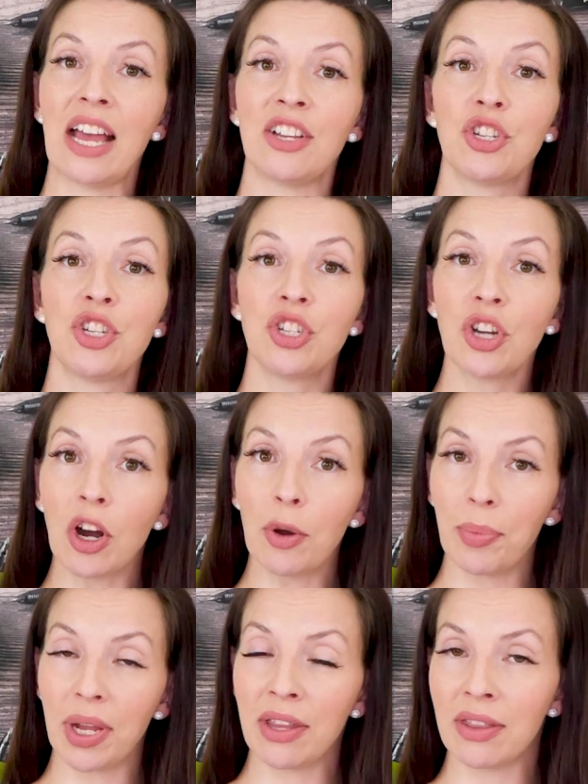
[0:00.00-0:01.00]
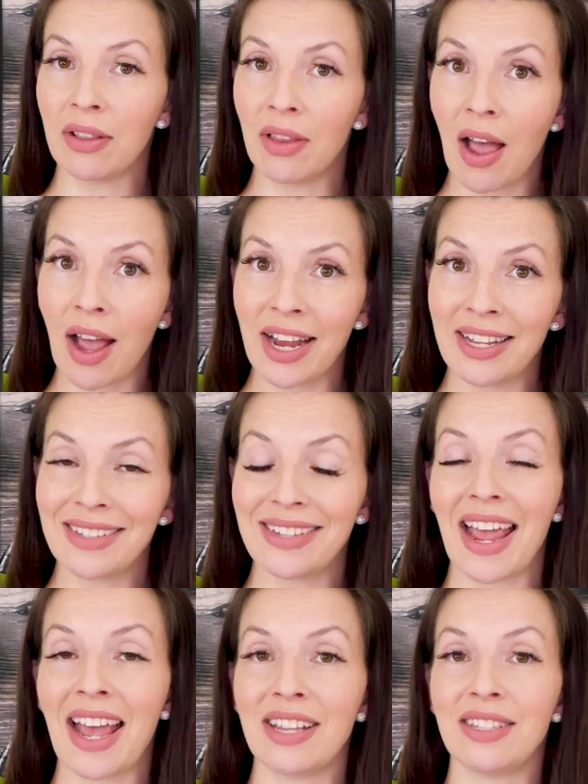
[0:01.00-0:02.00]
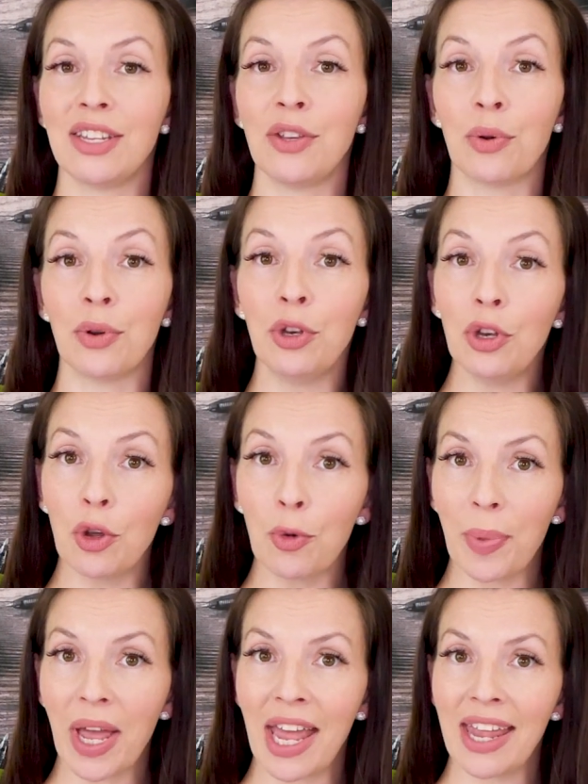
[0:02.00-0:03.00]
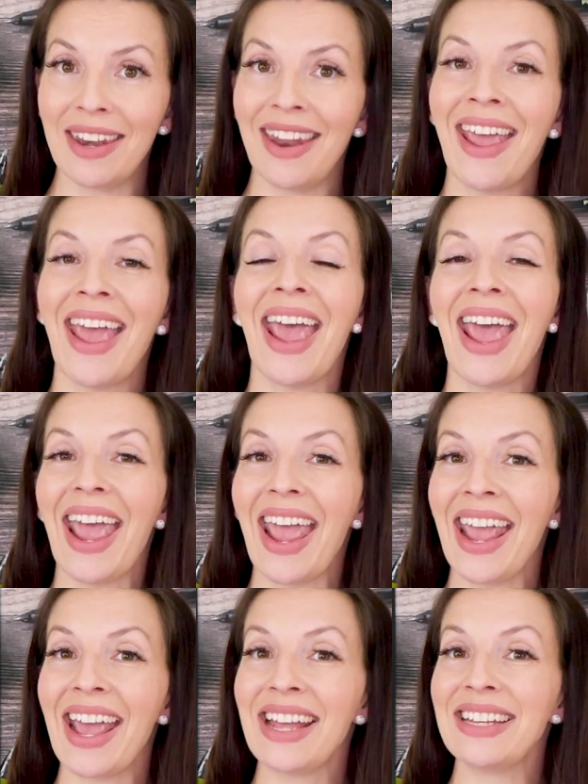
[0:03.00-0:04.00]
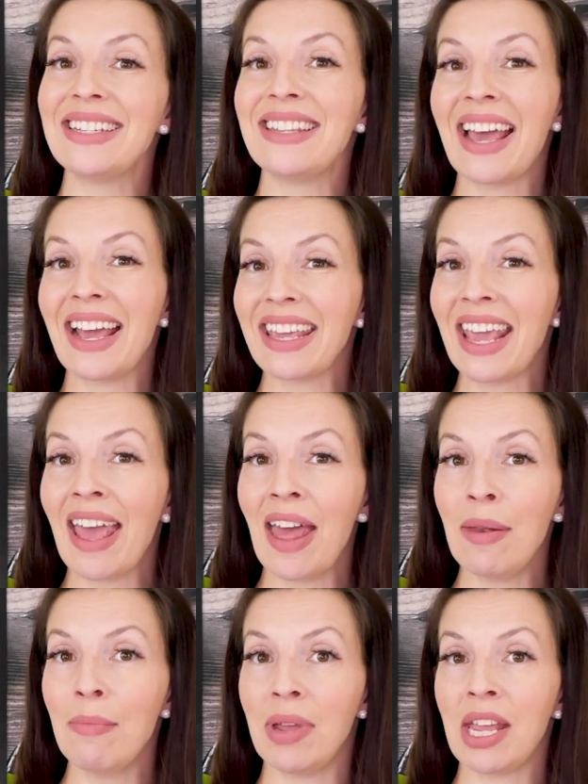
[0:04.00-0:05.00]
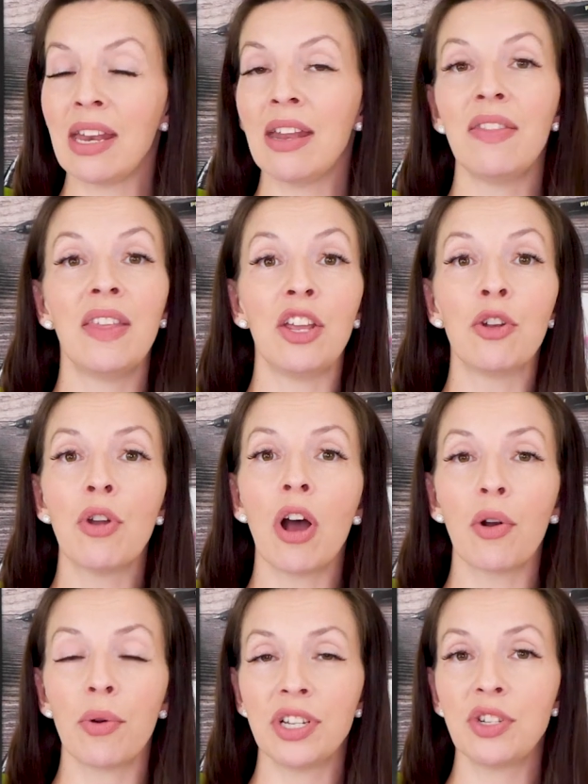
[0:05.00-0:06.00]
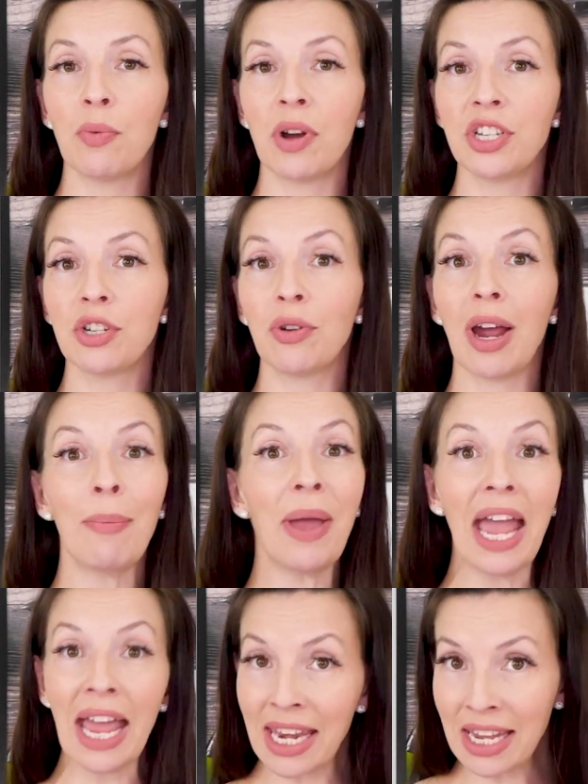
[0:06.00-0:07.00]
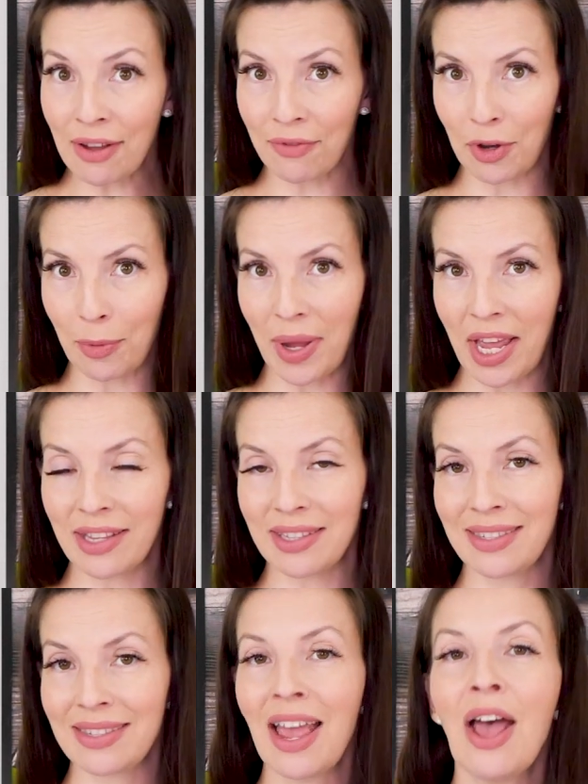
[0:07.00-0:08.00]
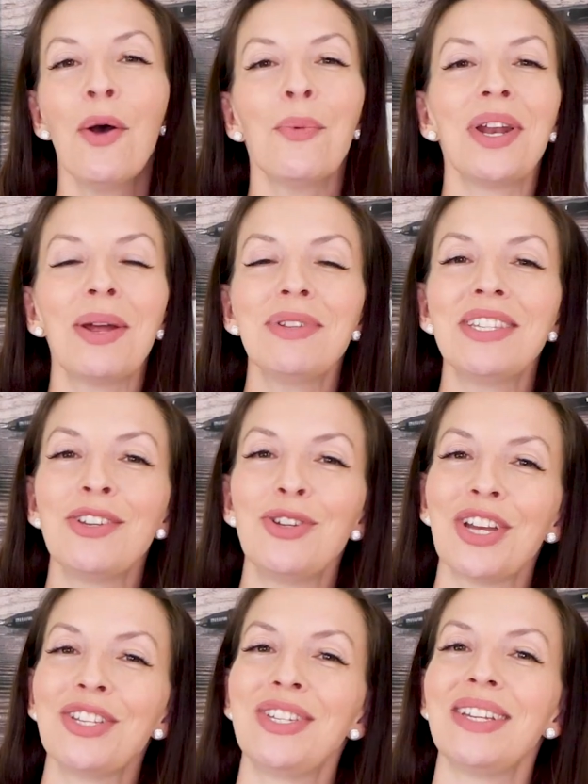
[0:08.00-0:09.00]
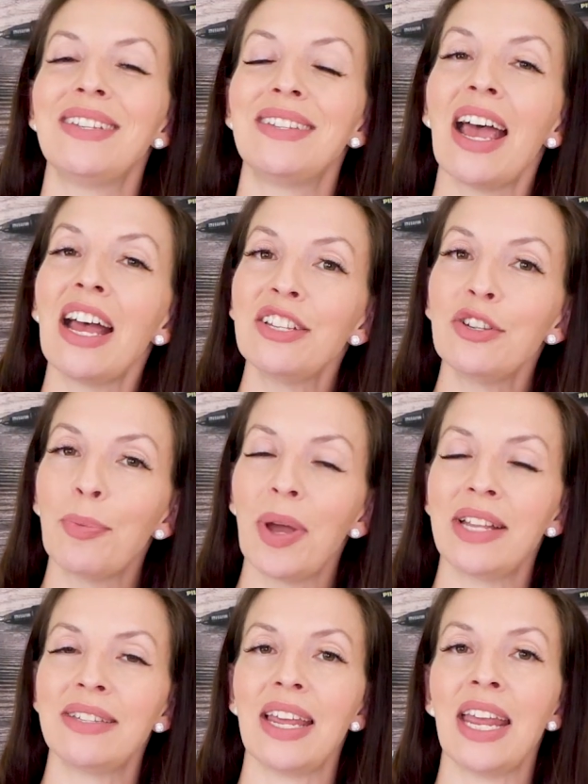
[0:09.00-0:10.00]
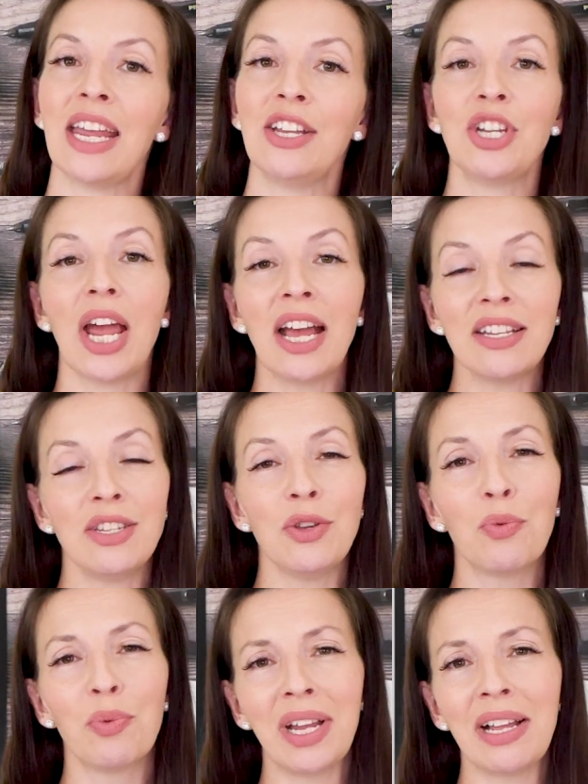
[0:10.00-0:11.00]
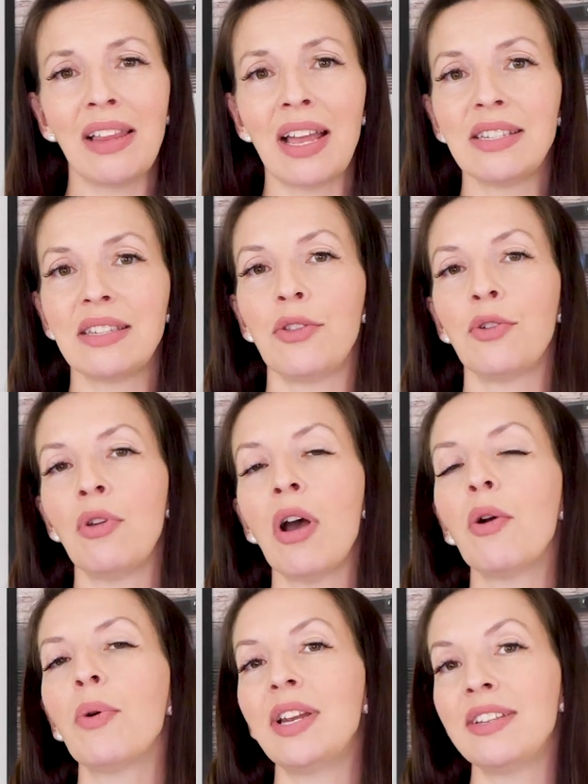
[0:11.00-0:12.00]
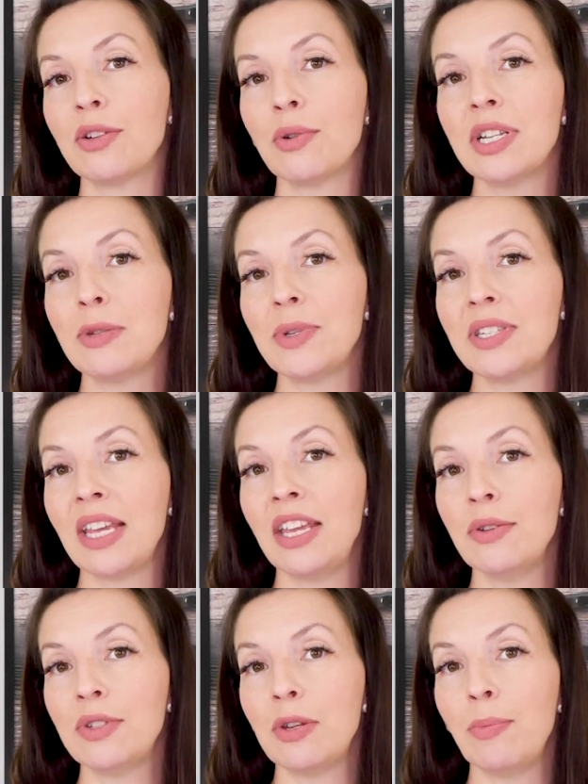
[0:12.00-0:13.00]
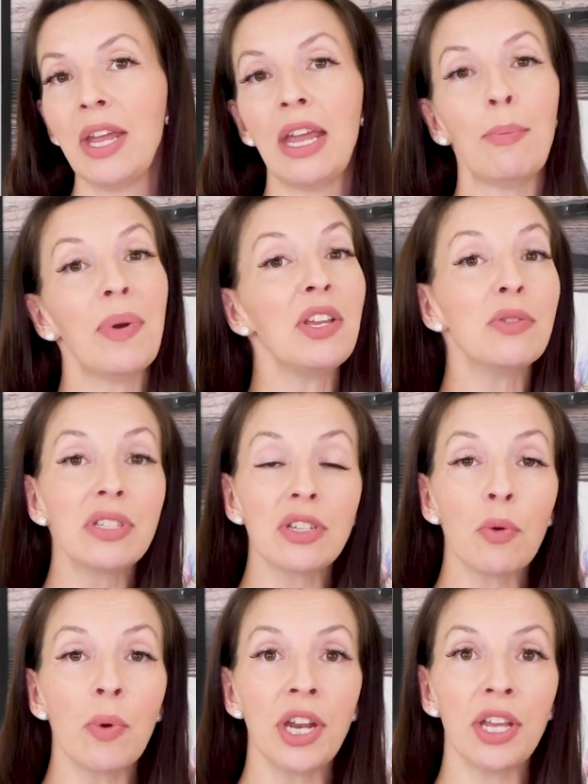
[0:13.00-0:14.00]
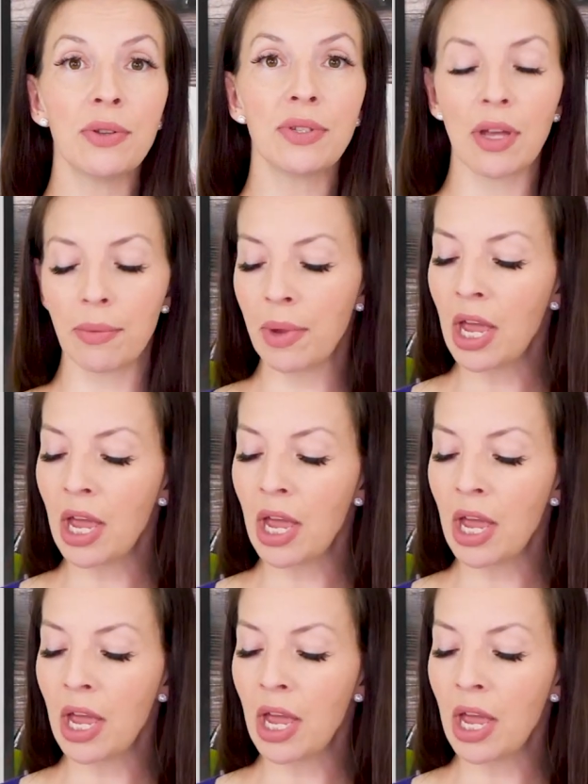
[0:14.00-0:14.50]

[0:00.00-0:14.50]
as sharp in the lines as your new pen, and that can mean that you're not going to want to grab any of your pens. What I would suggest is, as your pens age, as you realize that they're not quite as crisp as they used to be, but you still want to use them,